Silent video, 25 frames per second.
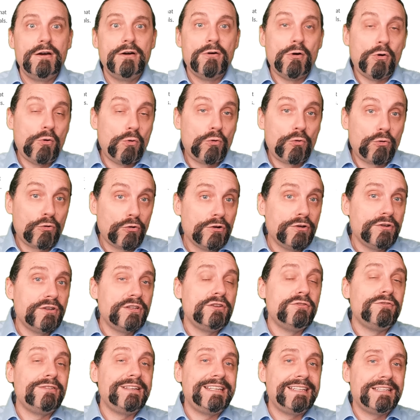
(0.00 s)
Or
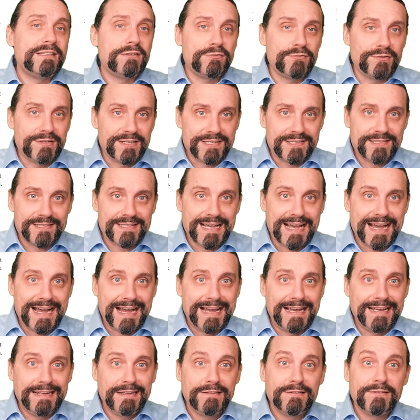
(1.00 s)
you need to
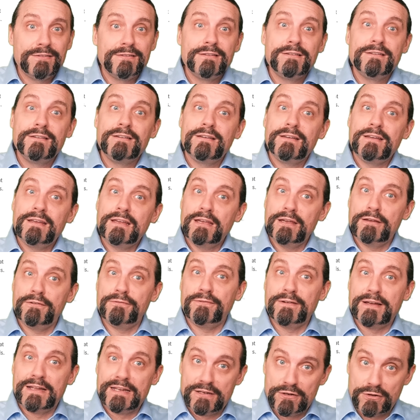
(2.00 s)
decide
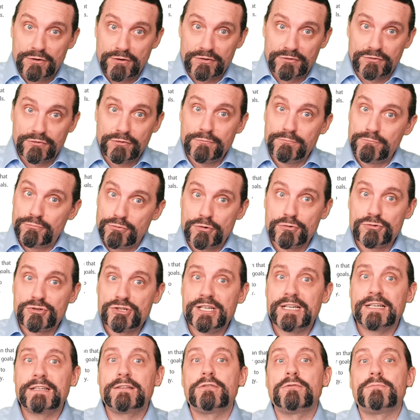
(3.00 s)
if another
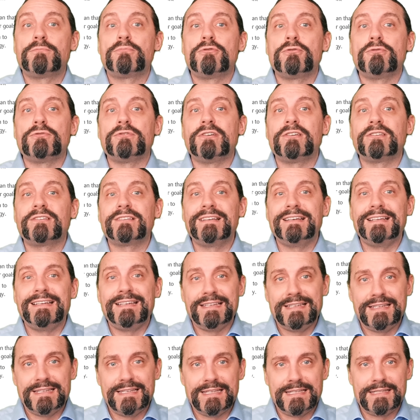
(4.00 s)
project or product
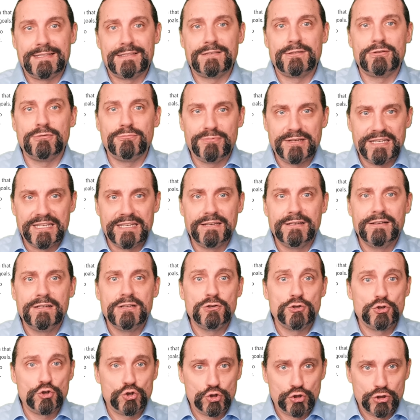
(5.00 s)
needs to be
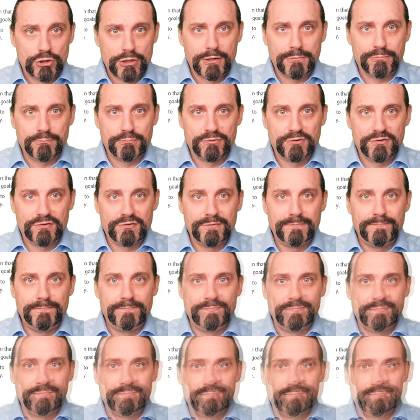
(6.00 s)
stopped.
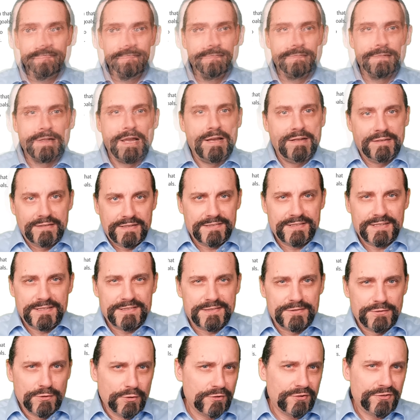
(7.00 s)
This is
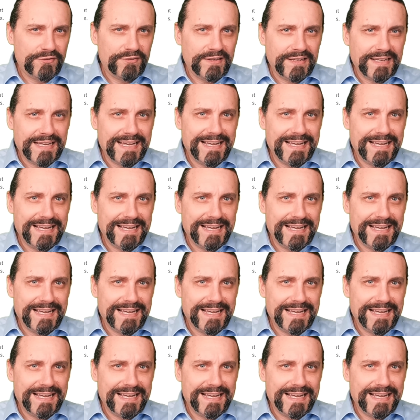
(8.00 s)
nothing